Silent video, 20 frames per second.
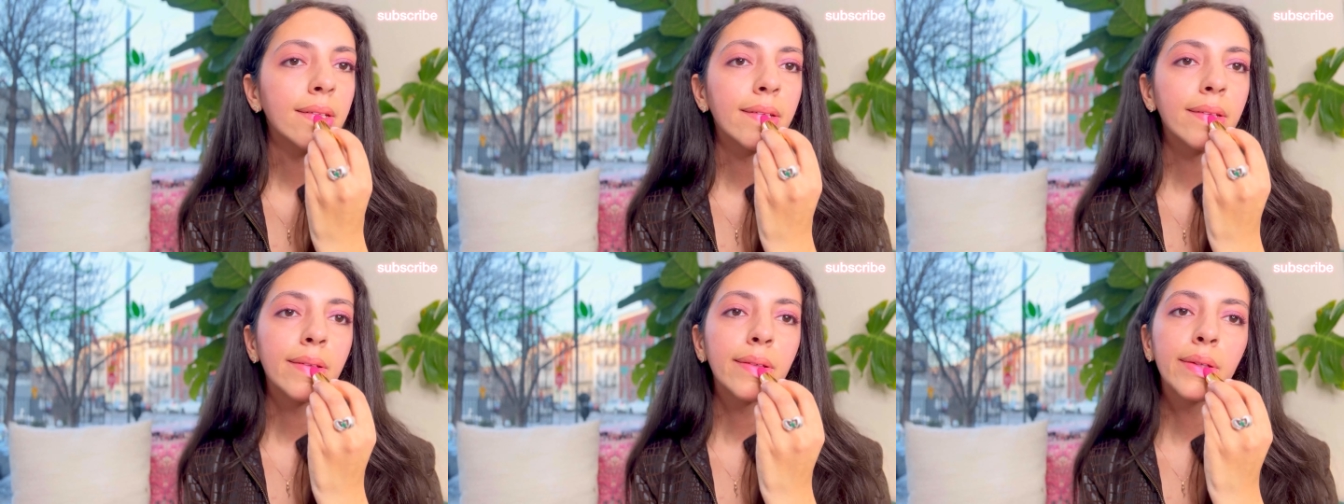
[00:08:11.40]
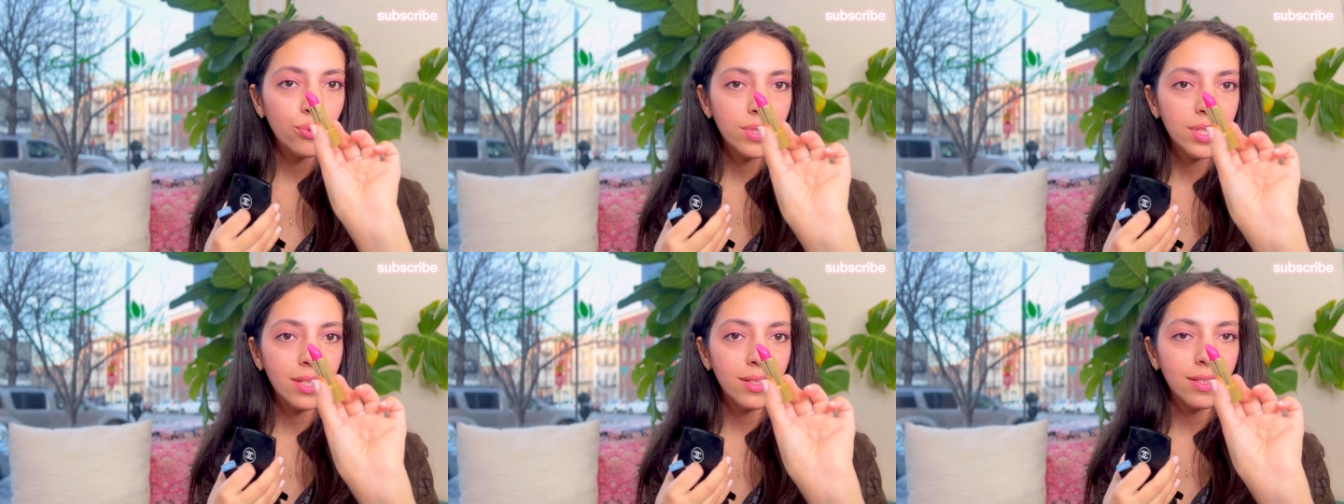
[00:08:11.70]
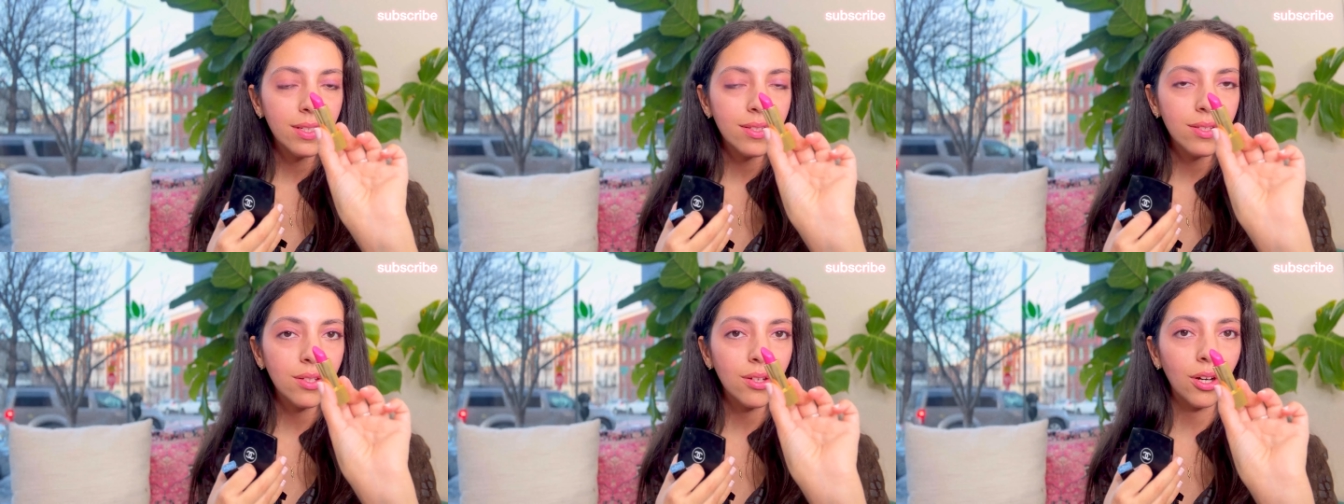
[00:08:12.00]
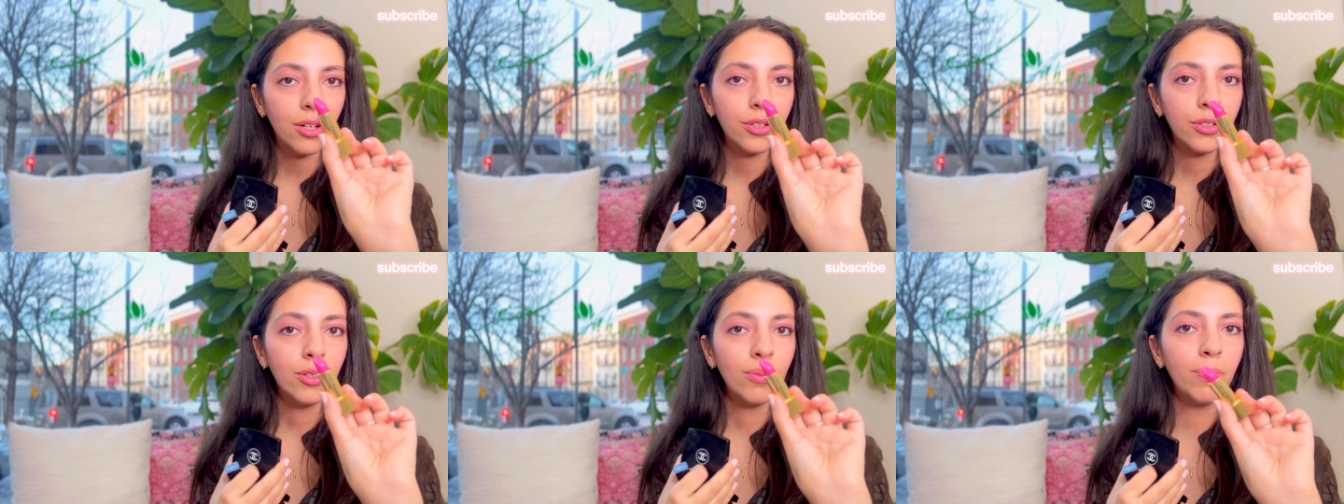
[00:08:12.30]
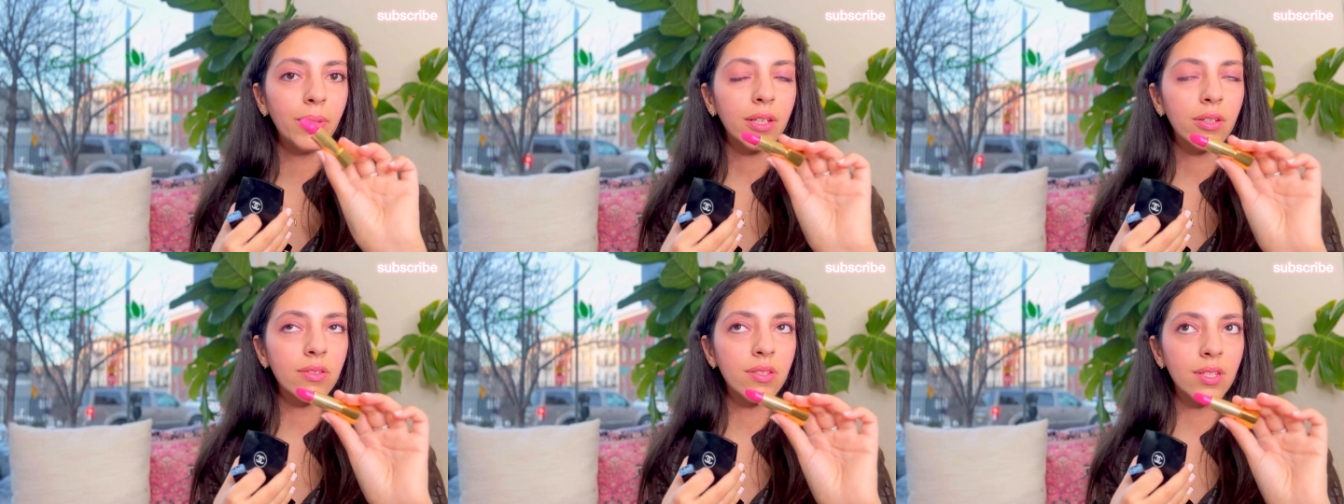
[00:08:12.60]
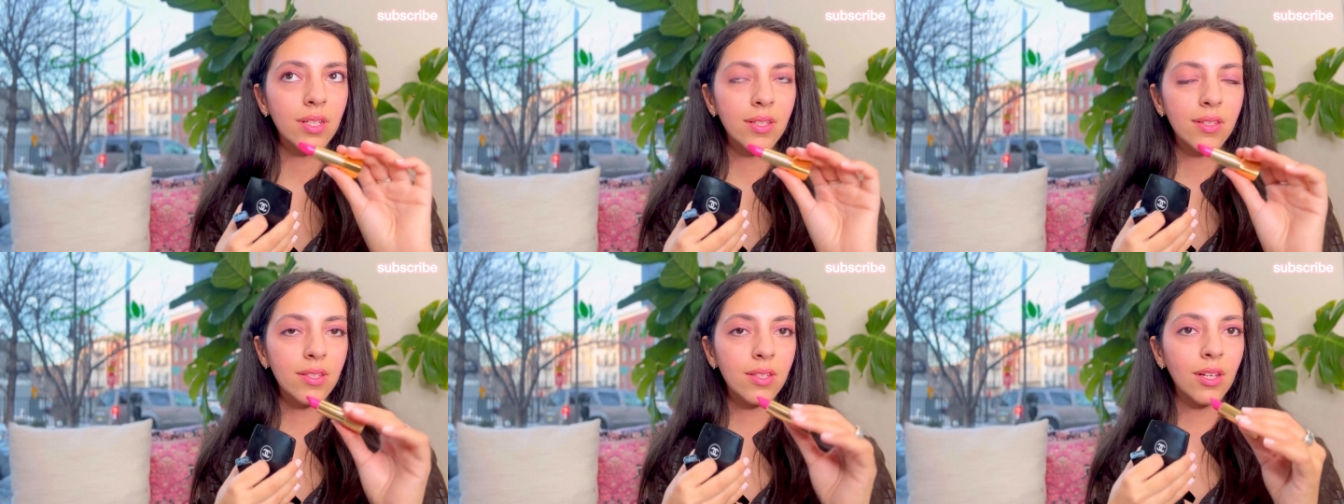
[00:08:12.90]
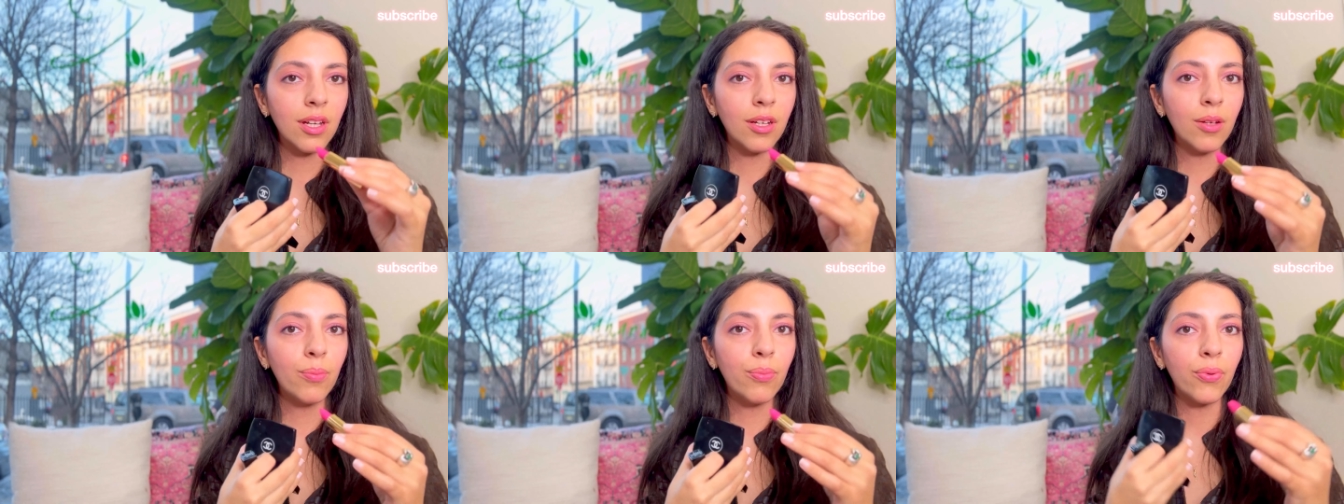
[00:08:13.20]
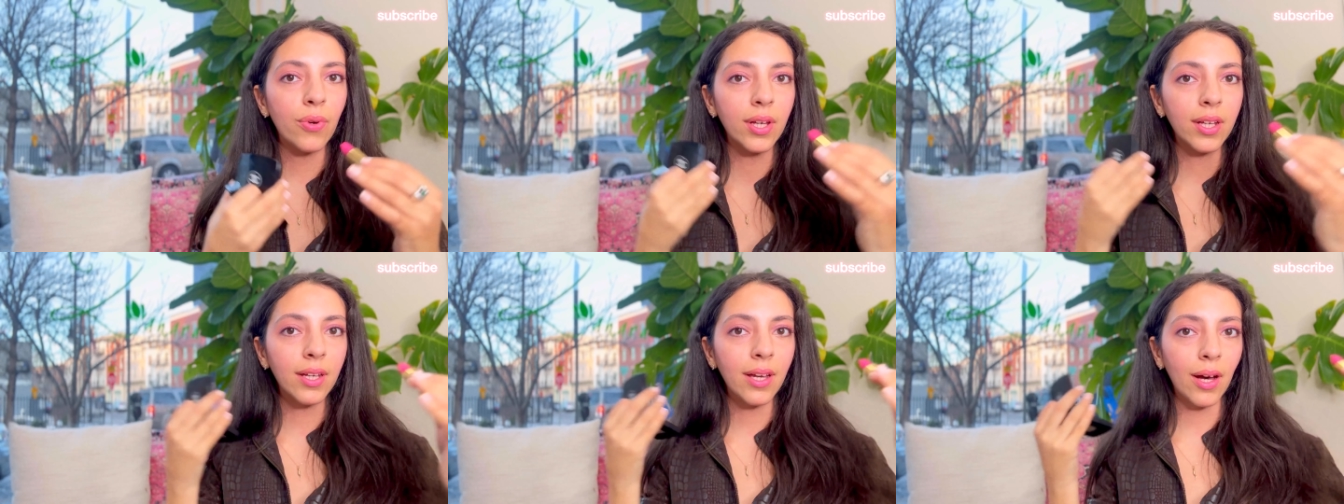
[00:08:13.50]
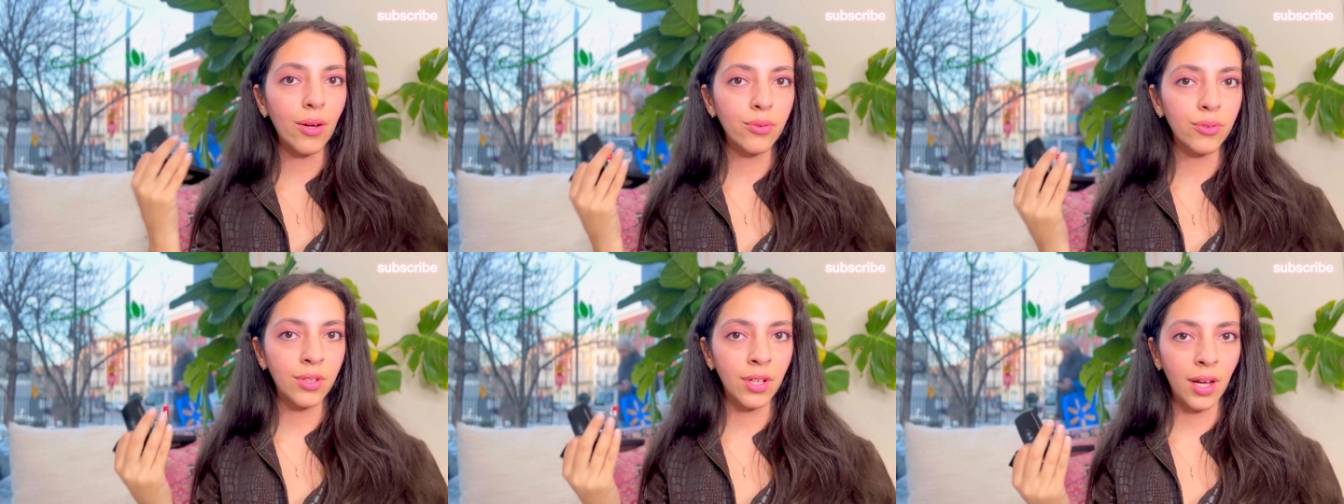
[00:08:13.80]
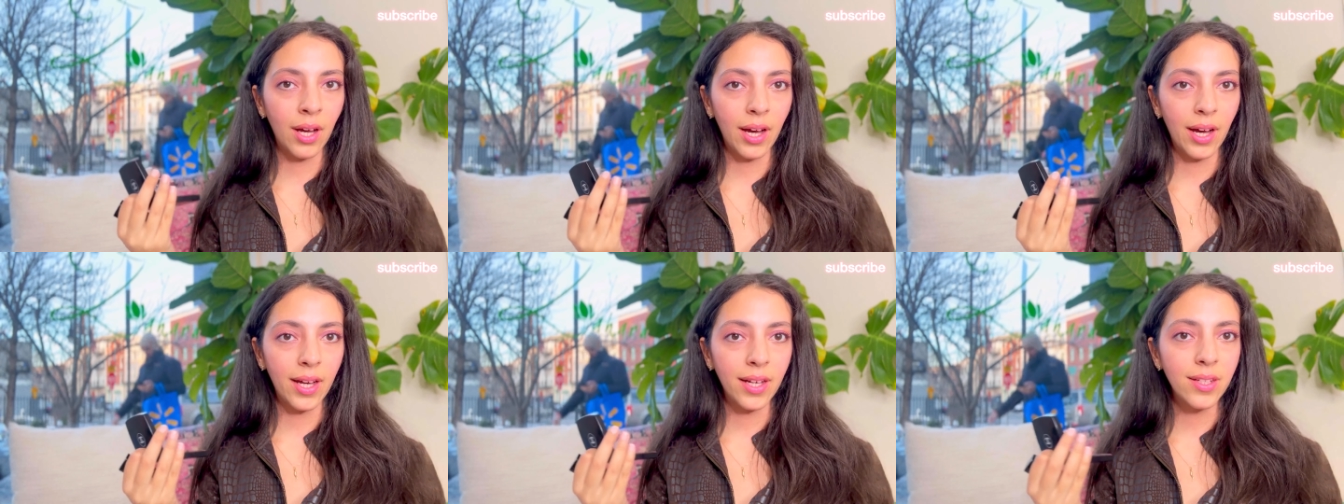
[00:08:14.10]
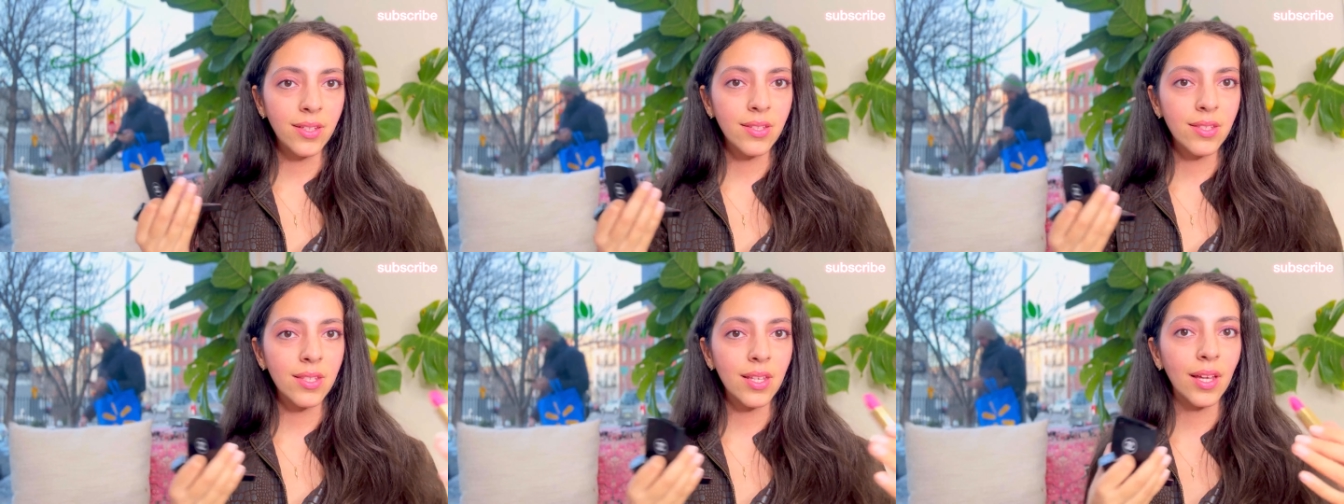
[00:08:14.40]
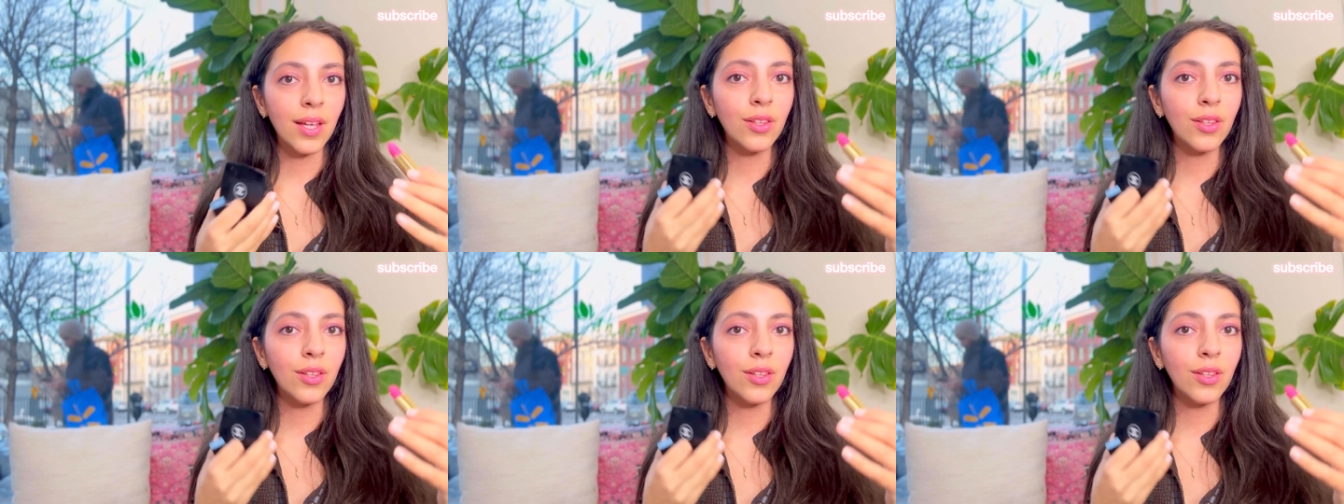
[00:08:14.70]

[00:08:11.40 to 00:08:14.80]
Using this color because it's gonna bring out the eyes